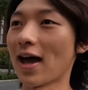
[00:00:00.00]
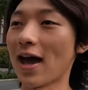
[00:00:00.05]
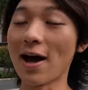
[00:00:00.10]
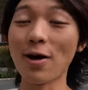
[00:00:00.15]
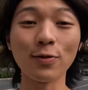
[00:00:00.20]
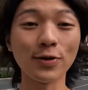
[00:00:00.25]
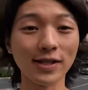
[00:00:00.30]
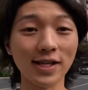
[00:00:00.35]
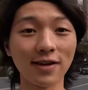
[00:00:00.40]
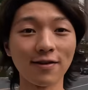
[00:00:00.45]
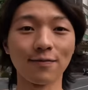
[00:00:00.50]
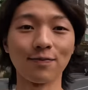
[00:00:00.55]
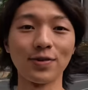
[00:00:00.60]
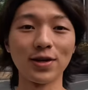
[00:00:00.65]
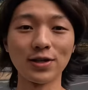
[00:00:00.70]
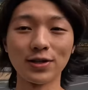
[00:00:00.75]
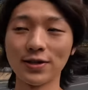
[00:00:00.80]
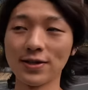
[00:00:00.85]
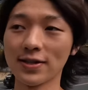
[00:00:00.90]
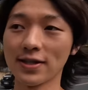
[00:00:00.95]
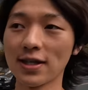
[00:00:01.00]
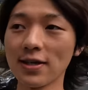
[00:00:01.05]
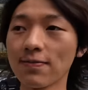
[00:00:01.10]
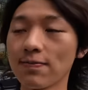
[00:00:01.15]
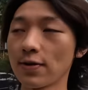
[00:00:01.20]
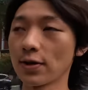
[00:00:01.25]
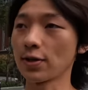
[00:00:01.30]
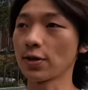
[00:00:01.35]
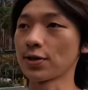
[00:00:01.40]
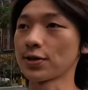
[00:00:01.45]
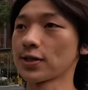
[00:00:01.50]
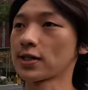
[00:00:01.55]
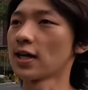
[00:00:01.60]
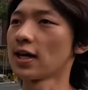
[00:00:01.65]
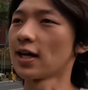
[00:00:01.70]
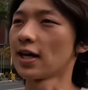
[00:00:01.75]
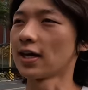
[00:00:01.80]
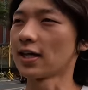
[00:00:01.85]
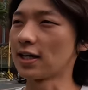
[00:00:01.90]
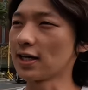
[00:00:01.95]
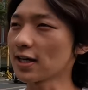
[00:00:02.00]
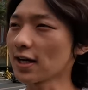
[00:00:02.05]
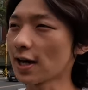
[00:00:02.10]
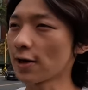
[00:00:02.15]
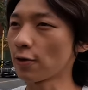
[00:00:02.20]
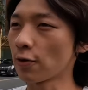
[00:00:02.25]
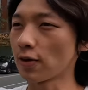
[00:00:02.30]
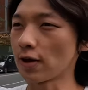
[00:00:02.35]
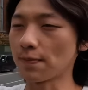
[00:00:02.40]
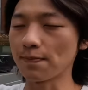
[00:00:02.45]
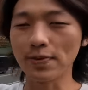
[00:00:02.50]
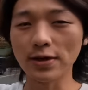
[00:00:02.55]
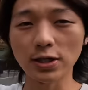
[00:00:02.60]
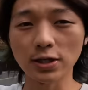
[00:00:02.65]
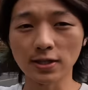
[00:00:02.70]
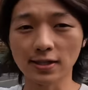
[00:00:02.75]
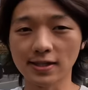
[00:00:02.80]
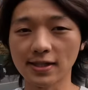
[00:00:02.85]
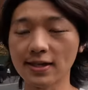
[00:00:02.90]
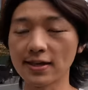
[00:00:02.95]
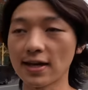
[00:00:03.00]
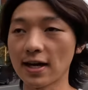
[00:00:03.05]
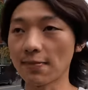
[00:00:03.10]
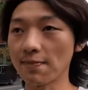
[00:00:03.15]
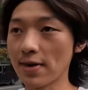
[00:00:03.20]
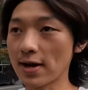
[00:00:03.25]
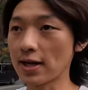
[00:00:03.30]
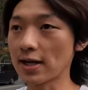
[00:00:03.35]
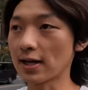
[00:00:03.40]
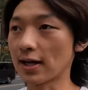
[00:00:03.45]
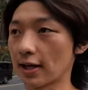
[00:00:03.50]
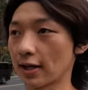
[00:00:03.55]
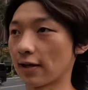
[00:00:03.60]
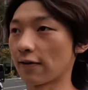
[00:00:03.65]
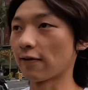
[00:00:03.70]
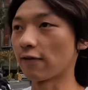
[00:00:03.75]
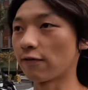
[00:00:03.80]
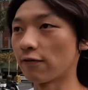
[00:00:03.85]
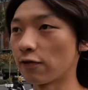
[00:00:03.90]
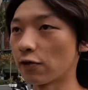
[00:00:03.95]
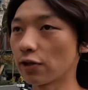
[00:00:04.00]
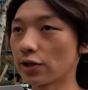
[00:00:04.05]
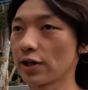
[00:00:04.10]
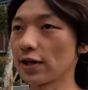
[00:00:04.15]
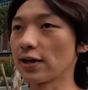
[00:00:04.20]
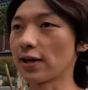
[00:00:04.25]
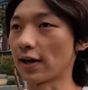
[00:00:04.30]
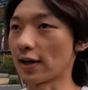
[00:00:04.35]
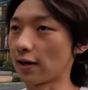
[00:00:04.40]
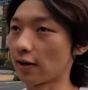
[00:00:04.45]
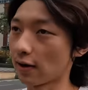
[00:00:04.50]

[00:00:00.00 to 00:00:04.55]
outside of BGC, because here I know in BGC there are many really